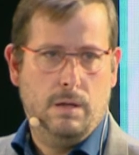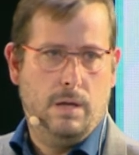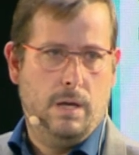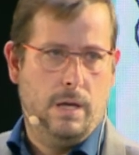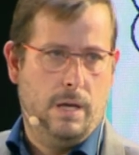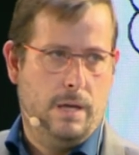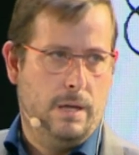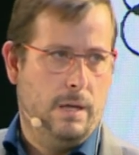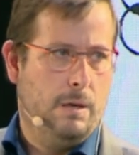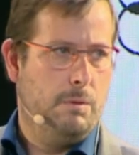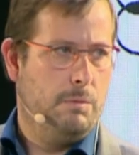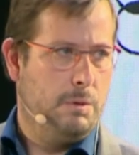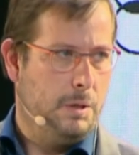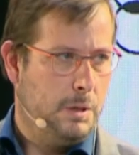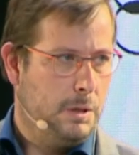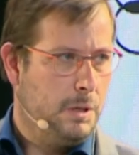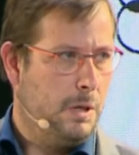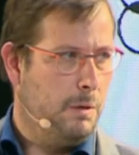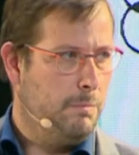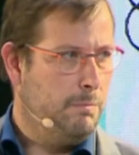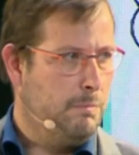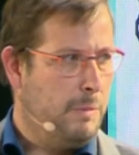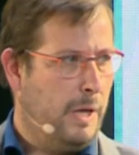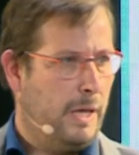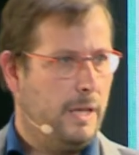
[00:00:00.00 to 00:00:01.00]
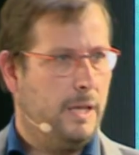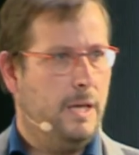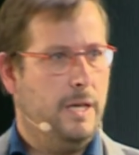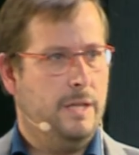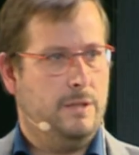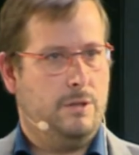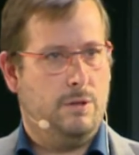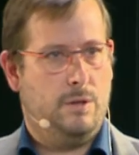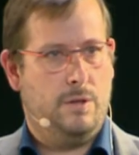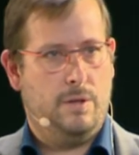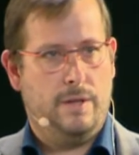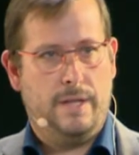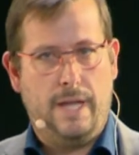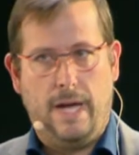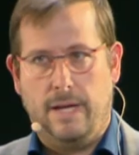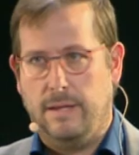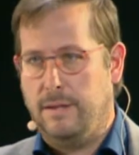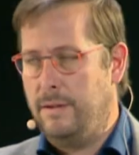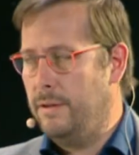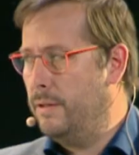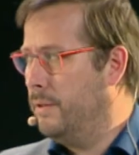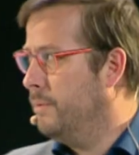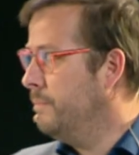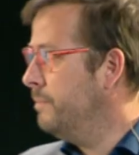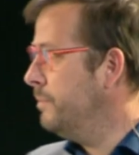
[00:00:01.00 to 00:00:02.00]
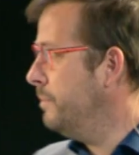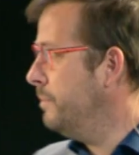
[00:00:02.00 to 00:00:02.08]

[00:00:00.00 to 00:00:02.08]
And I will come back later on that.